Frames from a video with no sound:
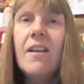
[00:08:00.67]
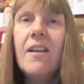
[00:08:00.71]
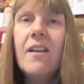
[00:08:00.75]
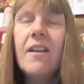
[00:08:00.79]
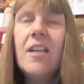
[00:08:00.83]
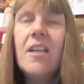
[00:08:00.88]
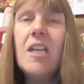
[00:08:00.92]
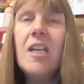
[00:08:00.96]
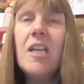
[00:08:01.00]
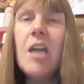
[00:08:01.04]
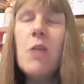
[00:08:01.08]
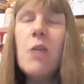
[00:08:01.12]

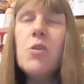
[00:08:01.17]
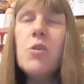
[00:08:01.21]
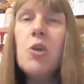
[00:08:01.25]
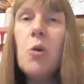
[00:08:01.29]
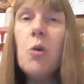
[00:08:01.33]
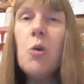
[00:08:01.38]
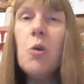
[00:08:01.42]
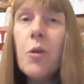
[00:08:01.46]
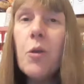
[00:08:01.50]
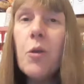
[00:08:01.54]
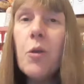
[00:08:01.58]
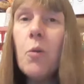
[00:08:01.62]
you know,
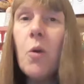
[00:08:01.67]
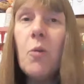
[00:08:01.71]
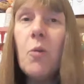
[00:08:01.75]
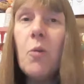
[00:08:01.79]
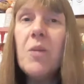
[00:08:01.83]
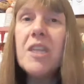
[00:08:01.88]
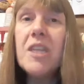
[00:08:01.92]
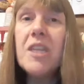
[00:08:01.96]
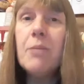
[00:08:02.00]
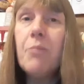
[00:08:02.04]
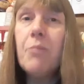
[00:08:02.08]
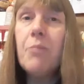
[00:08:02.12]
you're the
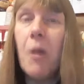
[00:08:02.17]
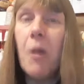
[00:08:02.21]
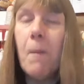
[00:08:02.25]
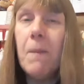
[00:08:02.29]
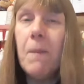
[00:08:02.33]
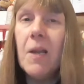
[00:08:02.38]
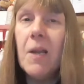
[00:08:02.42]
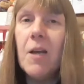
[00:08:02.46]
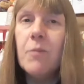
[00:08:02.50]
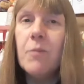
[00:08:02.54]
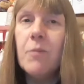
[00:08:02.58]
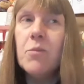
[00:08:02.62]
one with the
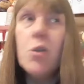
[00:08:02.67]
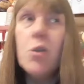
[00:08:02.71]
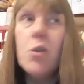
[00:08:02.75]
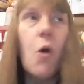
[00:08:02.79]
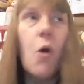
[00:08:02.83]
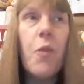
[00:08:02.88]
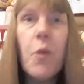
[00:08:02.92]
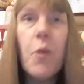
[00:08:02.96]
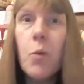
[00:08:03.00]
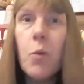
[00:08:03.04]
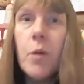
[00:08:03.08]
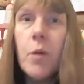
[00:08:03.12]
problem,
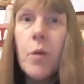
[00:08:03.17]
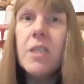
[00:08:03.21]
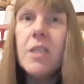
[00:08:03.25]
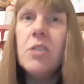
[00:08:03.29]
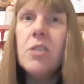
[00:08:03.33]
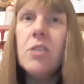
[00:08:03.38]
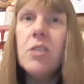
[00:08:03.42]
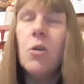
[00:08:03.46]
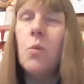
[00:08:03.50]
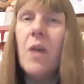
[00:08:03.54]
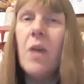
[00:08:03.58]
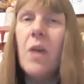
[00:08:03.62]
not the
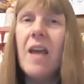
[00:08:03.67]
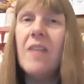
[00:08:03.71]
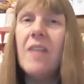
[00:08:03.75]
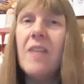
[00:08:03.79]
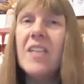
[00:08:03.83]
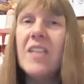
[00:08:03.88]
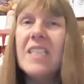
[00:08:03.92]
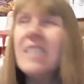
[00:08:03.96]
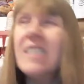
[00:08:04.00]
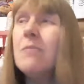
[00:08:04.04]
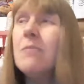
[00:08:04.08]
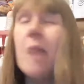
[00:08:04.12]
woman you're
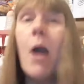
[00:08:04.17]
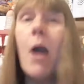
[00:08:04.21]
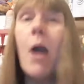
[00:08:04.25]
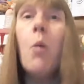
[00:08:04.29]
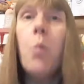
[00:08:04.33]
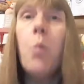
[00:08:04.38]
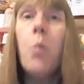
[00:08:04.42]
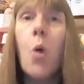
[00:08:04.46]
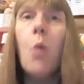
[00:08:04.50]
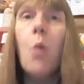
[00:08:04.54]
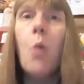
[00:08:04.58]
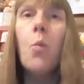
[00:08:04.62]
with. It doesn't
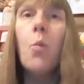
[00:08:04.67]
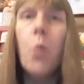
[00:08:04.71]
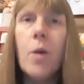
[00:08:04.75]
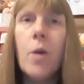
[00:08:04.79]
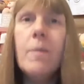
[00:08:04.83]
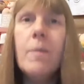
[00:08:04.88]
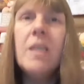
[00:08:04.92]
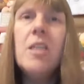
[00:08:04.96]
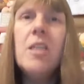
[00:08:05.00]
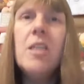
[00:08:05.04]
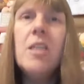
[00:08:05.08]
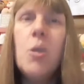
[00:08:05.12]
matter what
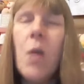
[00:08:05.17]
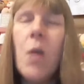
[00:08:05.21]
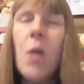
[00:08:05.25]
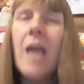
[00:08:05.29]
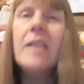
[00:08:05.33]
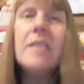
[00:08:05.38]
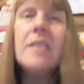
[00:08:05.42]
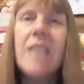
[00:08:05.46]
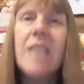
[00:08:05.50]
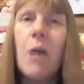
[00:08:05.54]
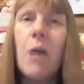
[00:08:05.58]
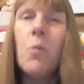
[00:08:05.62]
woman you
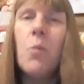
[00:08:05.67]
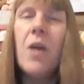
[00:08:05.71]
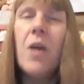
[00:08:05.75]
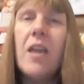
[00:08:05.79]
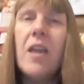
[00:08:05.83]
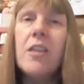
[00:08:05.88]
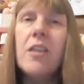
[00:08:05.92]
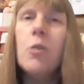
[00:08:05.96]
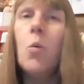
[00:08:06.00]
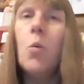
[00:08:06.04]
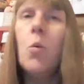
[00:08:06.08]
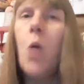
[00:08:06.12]
end up
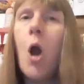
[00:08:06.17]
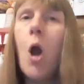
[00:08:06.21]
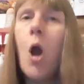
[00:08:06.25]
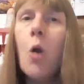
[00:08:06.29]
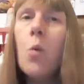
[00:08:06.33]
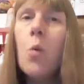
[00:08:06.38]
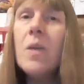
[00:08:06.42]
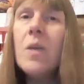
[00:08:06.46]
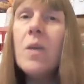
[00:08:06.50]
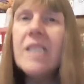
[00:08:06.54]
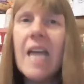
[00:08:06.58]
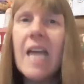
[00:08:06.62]
with. You will
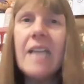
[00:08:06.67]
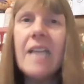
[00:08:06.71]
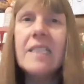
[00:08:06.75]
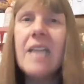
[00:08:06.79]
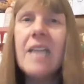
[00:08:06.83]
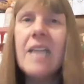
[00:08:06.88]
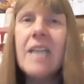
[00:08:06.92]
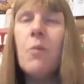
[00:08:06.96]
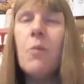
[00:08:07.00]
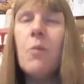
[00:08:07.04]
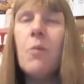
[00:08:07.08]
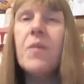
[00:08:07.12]
always
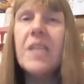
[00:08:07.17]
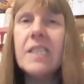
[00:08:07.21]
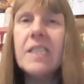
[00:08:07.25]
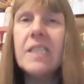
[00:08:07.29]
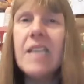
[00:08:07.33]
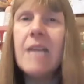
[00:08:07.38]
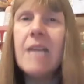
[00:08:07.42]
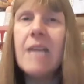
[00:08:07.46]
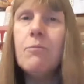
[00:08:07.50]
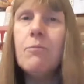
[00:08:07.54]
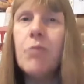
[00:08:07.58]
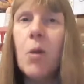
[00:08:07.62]
end up with the
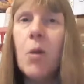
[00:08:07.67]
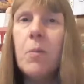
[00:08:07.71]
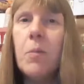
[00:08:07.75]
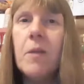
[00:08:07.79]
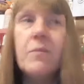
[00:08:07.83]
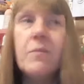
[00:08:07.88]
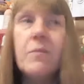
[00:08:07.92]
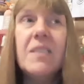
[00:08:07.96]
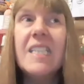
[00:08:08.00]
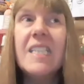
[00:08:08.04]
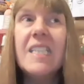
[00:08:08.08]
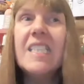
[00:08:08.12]
same
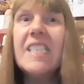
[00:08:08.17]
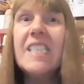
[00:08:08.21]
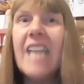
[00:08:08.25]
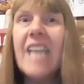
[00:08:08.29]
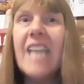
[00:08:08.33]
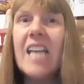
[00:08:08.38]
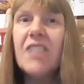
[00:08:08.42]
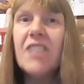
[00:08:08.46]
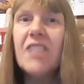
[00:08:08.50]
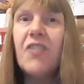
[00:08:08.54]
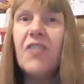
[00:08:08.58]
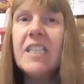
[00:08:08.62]
problem,
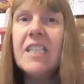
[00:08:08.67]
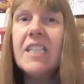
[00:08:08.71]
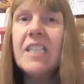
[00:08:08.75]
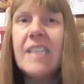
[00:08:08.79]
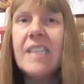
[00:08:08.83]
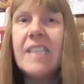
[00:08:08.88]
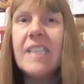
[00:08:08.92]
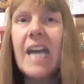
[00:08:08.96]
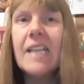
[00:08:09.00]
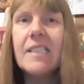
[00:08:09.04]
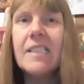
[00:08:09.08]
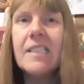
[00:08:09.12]
dissatisfied
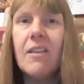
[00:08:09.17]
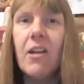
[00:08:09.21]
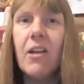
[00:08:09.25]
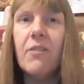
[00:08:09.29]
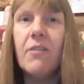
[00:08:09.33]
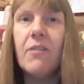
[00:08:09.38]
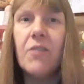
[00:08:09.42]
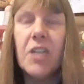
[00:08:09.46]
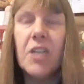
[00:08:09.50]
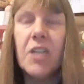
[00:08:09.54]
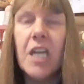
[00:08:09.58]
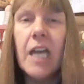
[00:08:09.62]
sex
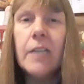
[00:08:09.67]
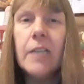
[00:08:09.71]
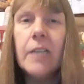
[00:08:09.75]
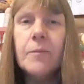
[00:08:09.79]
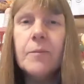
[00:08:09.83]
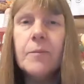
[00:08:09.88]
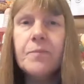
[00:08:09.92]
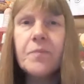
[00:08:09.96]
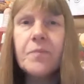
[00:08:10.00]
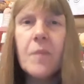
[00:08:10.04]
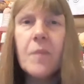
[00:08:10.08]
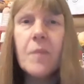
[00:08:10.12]
life, you
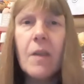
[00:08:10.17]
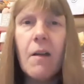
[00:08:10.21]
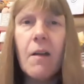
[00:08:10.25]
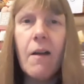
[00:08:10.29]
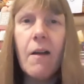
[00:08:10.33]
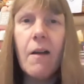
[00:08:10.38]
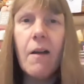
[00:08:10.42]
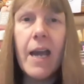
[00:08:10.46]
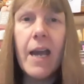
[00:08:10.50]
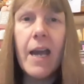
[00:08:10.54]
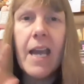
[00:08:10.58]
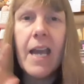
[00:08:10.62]
know?
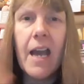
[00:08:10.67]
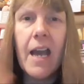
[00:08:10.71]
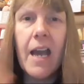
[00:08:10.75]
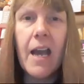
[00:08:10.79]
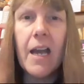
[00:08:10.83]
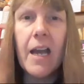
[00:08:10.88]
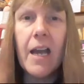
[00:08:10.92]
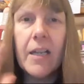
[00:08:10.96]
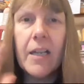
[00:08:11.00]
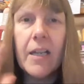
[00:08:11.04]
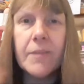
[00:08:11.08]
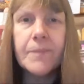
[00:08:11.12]

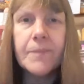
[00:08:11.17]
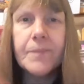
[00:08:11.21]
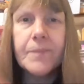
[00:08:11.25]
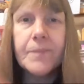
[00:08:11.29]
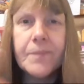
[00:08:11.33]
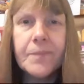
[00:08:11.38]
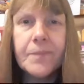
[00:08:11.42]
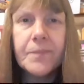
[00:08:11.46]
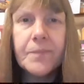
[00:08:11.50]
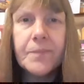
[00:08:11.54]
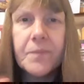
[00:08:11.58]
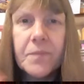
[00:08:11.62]
Hiya.
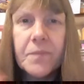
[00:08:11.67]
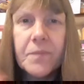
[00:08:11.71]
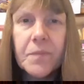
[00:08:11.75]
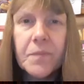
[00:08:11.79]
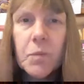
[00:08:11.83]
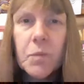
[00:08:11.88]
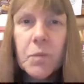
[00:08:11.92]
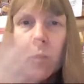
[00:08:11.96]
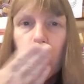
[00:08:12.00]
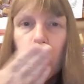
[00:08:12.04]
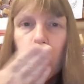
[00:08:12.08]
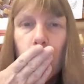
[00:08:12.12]

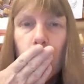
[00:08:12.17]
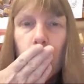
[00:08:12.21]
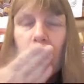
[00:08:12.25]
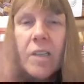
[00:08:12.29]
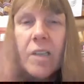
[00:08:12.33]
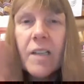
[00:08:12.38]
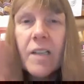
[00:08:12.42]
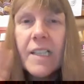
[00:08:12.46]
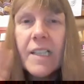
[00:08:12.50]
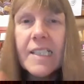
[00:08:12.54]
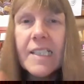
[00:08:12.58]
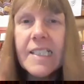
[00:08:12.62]

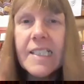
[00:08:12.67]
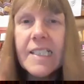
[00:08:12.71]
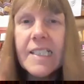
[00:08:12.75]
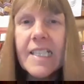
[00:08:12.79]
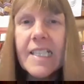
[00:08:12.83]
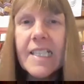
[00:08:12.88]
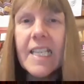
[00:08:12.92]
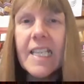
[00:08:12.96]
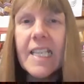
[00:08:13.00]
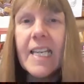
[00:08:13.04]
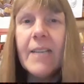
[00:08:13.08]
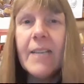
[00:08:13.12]
Nice to
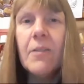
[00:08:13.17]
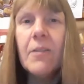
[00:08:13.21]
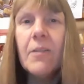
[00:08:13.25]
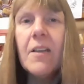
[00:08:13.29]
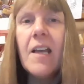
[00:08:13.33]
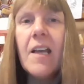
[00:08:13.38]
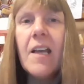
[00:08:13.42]
see you.